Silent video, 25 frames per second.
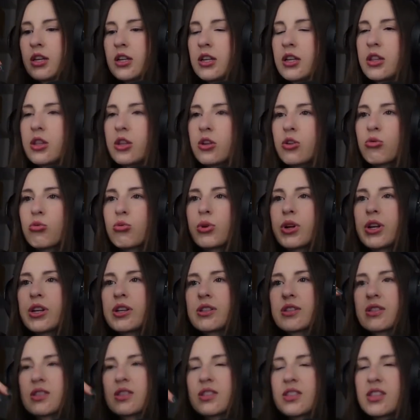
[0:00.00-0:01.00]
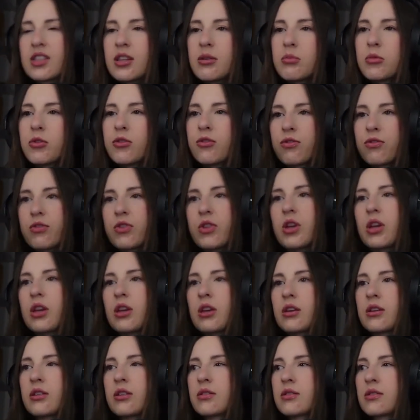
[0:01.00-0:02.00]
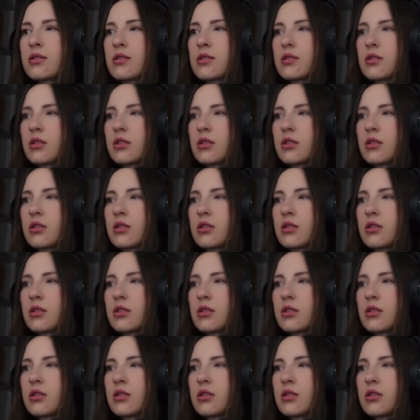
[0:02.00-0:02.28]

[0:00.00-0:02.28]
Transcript: in the grand scheme of things,